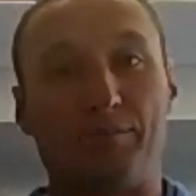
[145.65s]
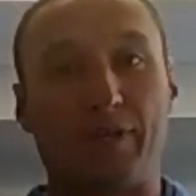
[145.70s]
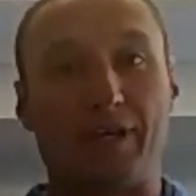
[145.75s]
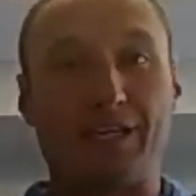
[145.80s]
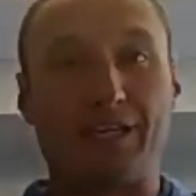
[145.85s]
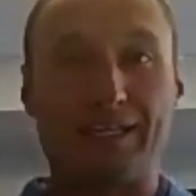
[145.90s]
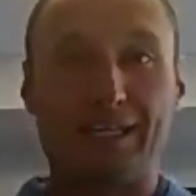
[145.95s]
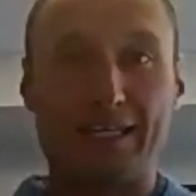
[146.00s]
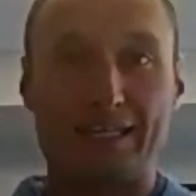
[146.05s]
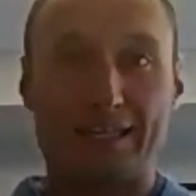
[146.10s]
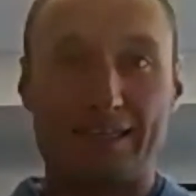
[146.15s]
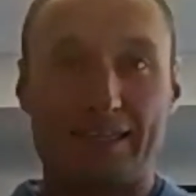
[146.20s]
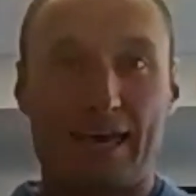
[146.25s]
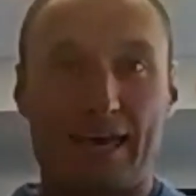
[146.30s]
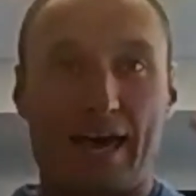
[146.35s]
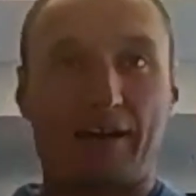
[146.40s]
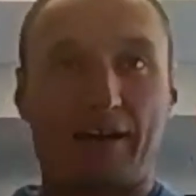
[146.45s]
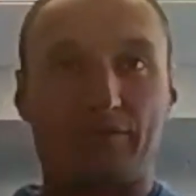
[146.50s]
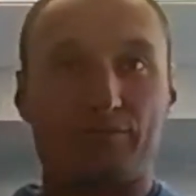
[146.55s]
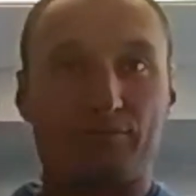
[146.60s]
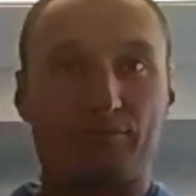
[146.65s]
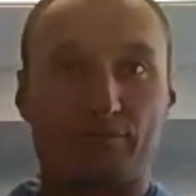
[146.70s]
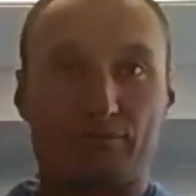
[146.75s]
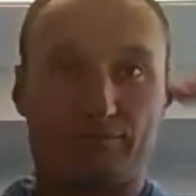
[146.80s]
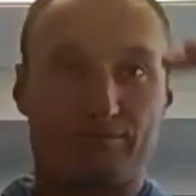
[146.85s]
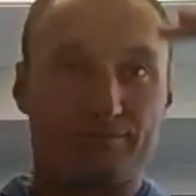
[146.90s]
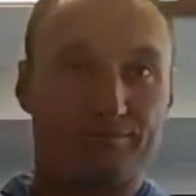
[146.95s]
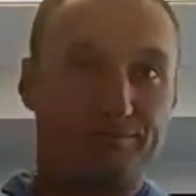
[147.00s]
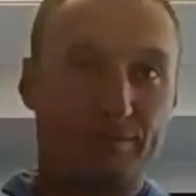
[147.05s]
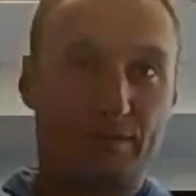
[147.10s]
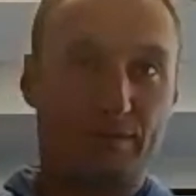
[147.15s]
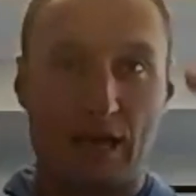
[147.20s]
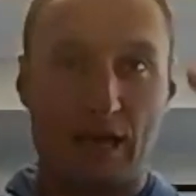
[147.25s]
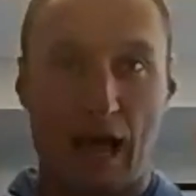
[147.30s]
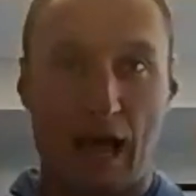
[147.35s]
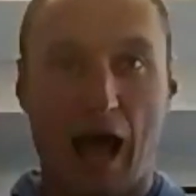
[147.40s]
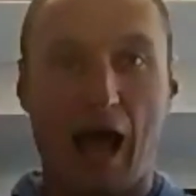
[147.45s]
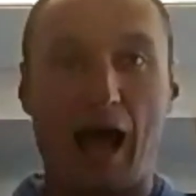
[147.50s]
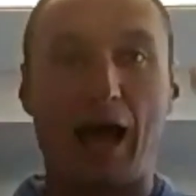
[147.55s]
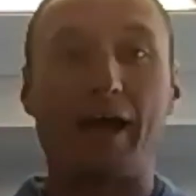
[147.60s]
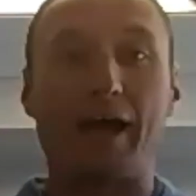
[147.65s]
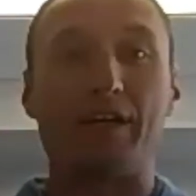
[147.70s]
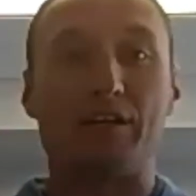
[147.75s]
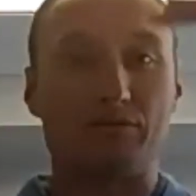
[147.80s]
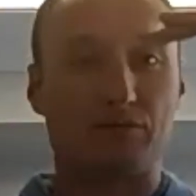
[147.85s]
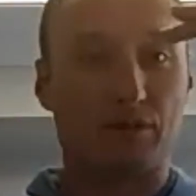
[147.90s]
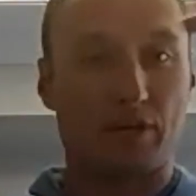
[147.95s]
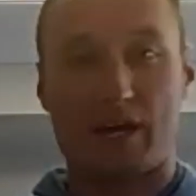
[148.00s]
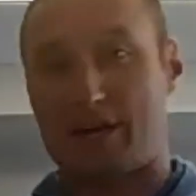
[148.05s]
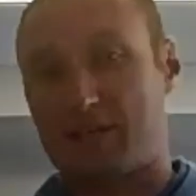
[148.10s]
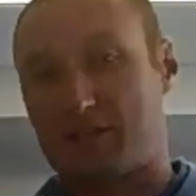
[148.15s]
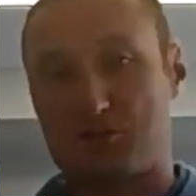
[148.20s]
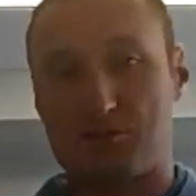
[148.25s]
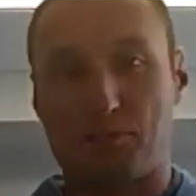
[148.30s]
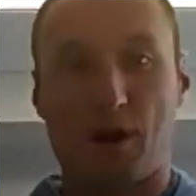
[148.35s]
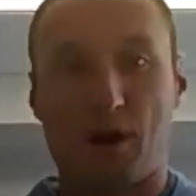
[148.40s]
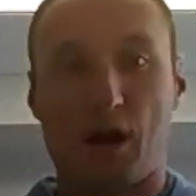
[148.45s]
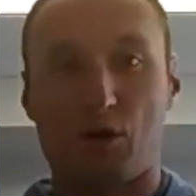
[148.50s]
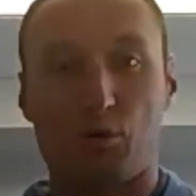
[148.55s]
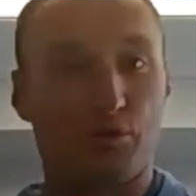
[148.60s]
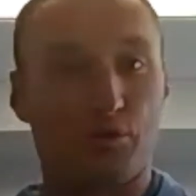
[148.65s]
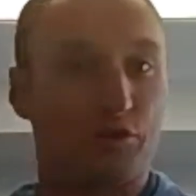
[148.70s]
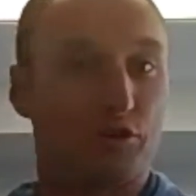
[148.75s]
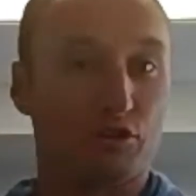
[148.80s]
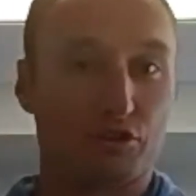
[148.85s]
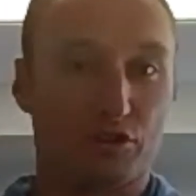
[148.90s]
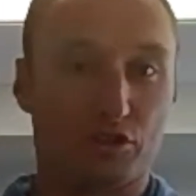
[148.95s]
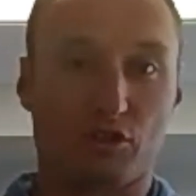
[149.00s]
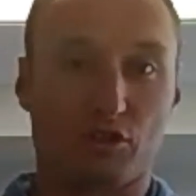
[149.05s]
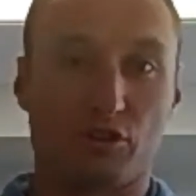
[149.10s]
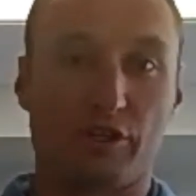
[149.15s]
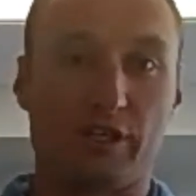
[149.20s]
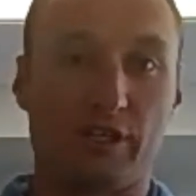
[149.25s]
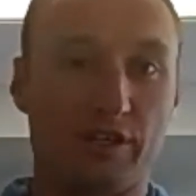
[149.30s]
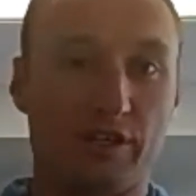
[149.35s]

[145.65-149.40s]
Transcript: get that eye kind of spot with your screen,